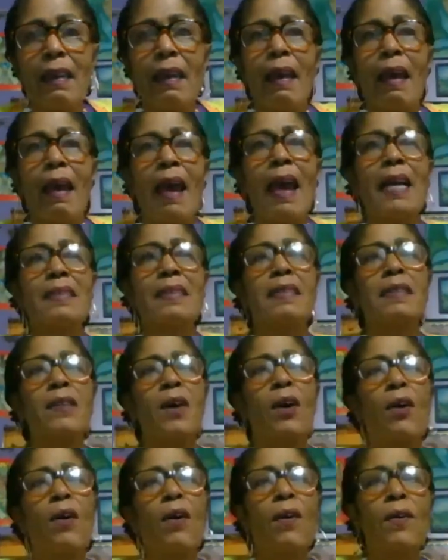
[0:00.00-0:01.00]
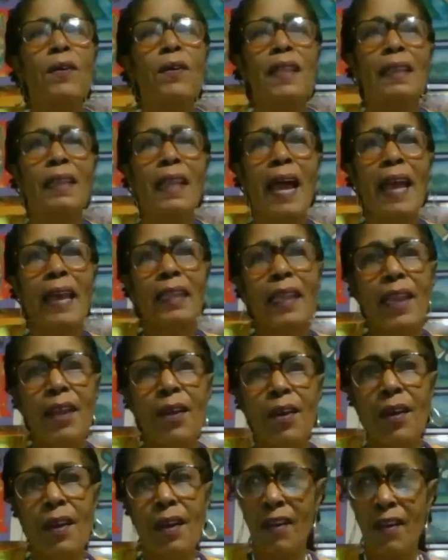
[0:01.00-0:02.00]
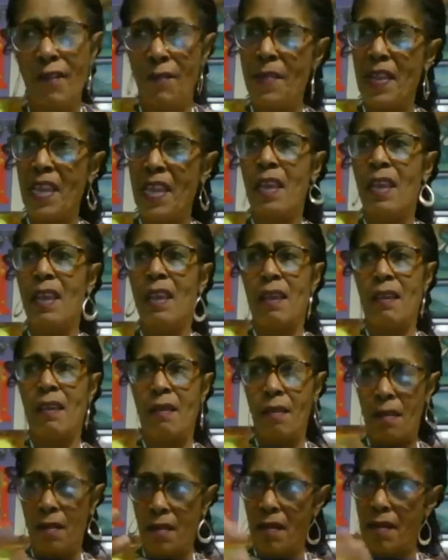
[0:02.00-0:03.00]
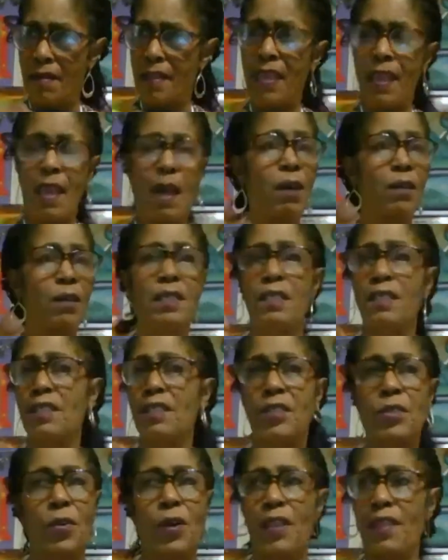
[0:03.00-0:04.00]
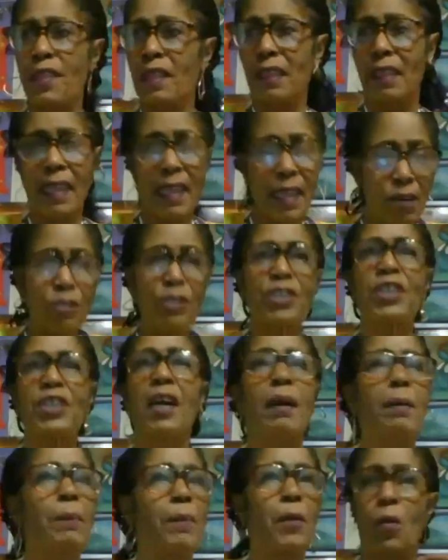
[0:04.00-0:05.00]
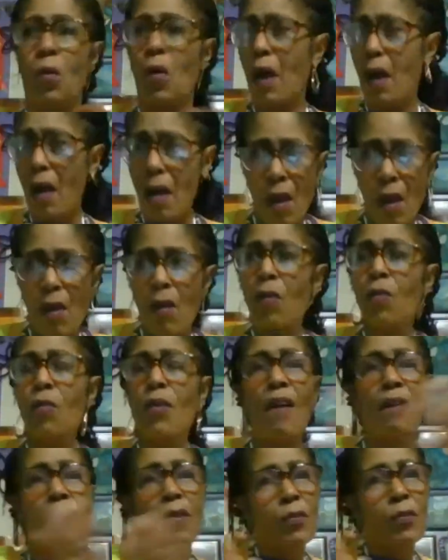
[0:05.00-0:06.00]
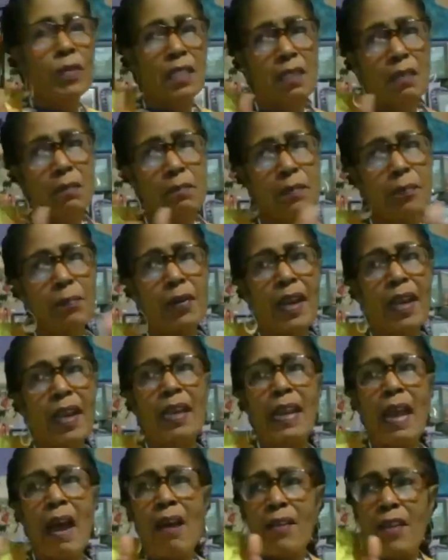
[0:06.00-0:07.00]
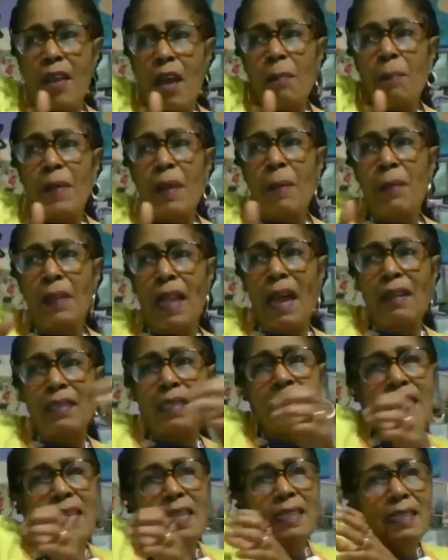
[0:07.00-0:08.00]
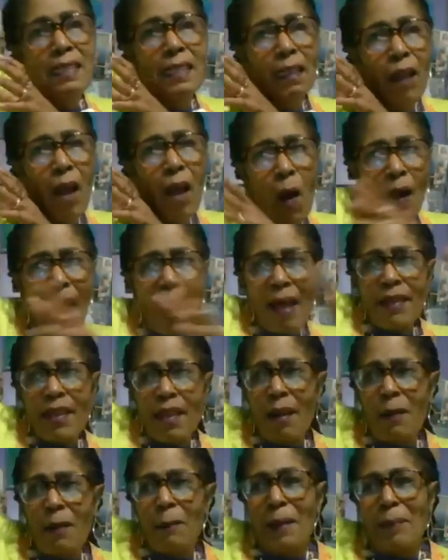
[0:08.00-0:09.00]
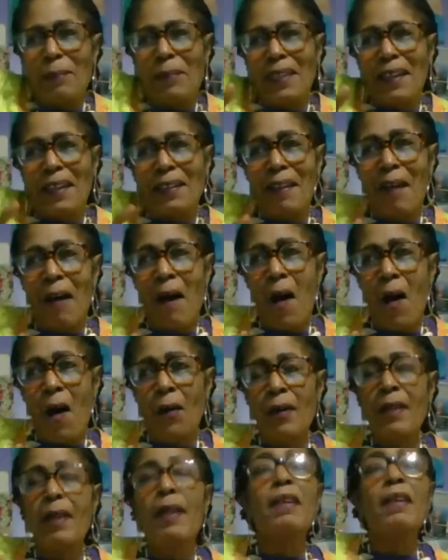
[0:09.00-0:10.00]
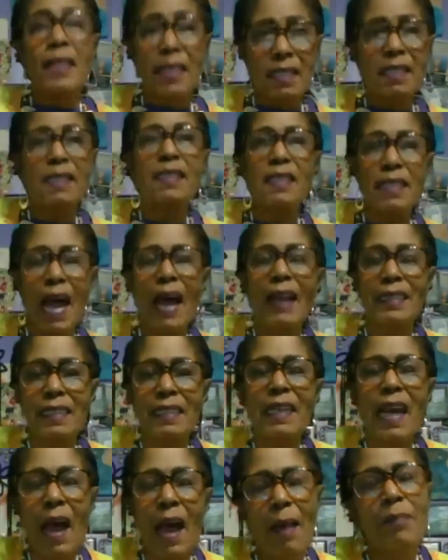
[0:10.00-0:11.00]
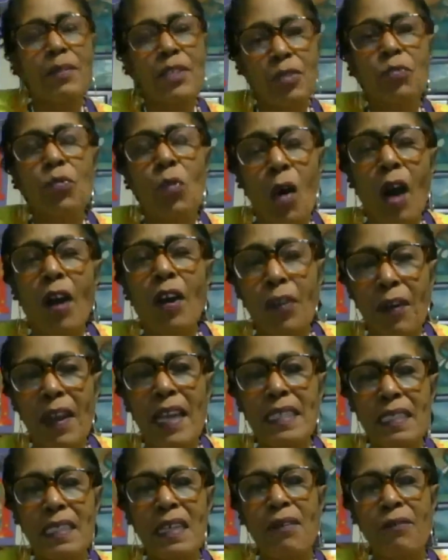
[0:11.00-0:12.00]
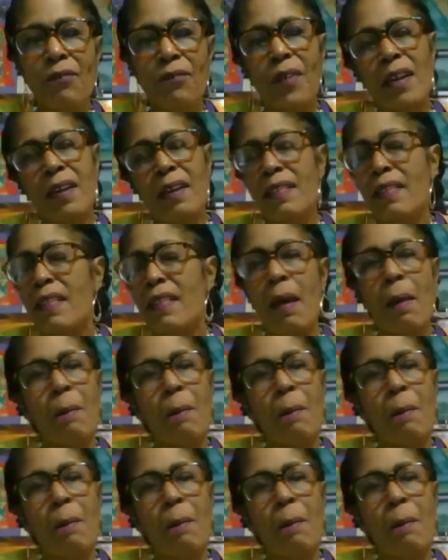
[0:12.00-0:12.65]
And so the likelihood of being the elders or the leadership or whoever was bringing our young people, our teens along, our young people along, this is not the time to walk crazy in front of them.